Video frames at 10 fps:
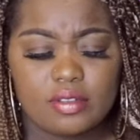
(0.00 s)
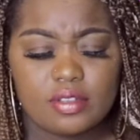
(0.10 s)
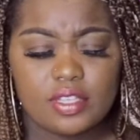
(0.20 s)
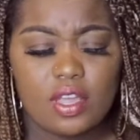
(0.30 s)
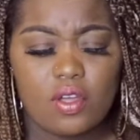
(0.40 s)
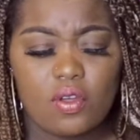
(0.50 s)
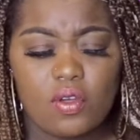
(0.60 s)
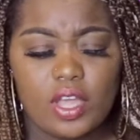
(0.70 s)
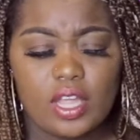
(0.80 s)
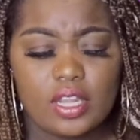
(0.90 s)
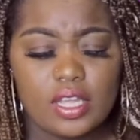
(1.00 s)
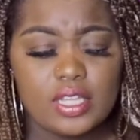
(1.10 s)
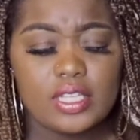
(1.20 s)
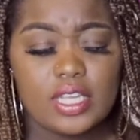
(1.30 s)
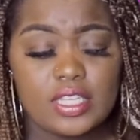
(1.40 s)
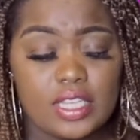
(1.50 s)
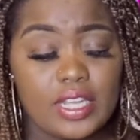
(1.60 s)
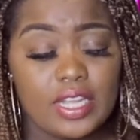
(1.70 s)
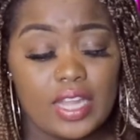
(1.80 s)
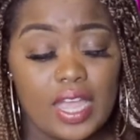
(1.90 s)
So it's
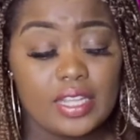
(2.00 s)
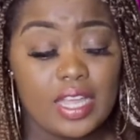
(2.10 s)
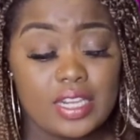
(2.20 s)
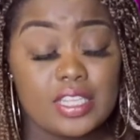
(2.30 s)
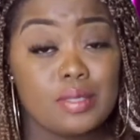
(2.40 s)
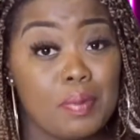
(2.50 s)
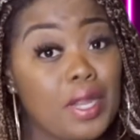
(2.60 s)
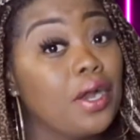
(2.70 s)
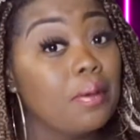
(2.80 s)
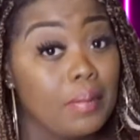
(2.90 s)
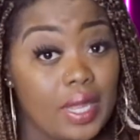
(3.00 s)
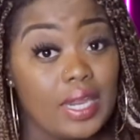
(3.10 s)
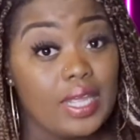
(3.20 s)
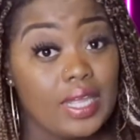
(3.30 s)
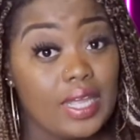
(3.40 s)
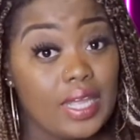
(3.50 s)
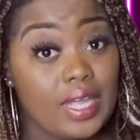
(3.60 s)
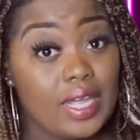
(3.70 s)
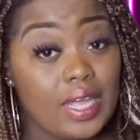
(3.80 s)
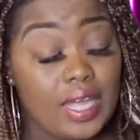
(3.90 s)
looking like they done spent her money.
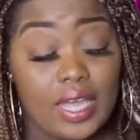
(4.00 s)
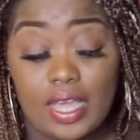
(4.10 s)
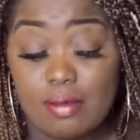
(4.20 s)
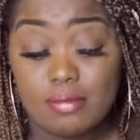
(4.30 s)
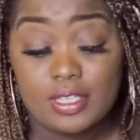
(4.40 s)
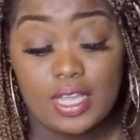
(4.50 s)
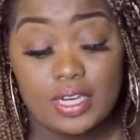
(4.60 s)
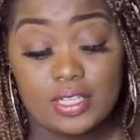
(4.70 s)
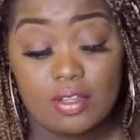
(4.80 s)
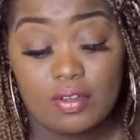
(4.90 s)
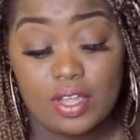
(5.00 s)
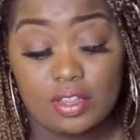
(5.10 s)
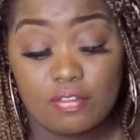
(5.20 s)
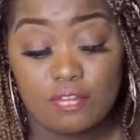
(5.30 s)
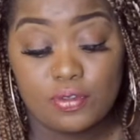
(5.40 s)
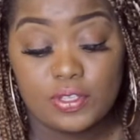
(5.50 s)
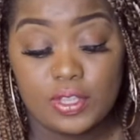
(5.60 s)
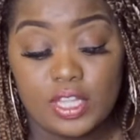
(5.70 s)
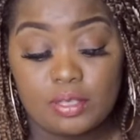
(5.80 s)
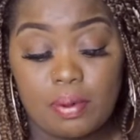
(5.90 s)
And Mercedes gonna cut the fool. So
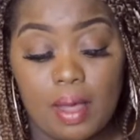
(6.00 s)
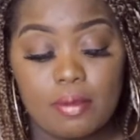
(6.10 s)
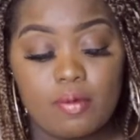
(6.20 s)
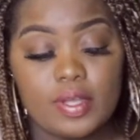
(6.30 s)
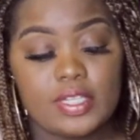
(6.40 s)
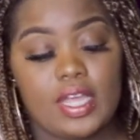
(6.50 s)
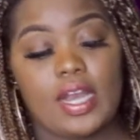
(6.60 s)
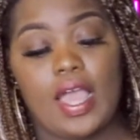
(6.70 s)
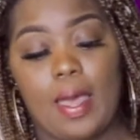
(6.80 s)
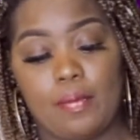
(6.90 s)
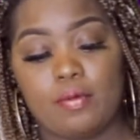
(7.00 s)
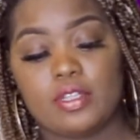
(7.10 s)
that's probably what's gonna happen.